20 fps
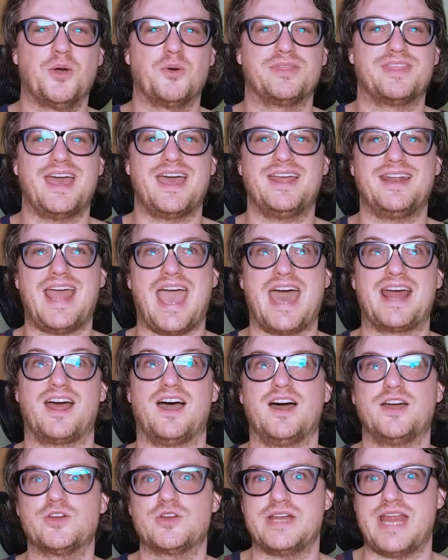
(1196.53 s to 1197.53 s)
then at
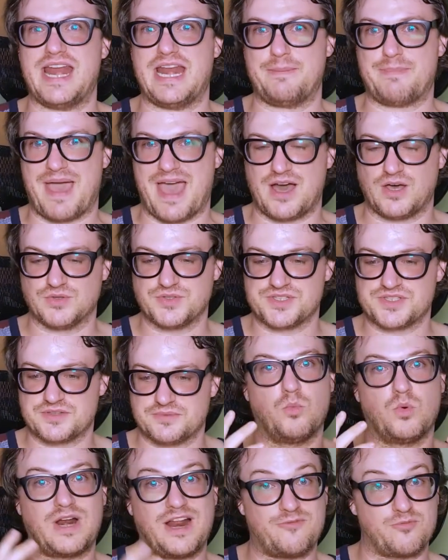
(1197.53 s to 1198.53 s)
180 pounds,
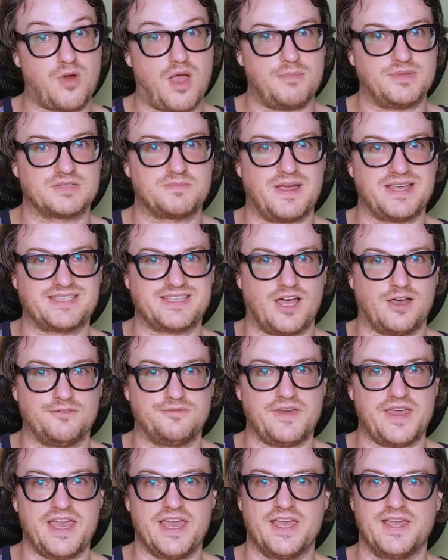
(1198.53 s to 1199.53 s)
what I promised
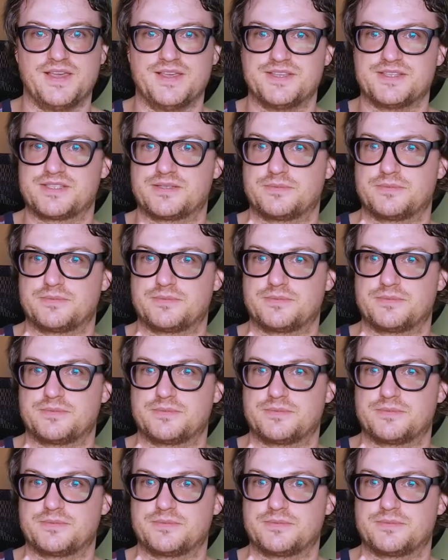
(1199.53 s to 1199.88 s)
myself is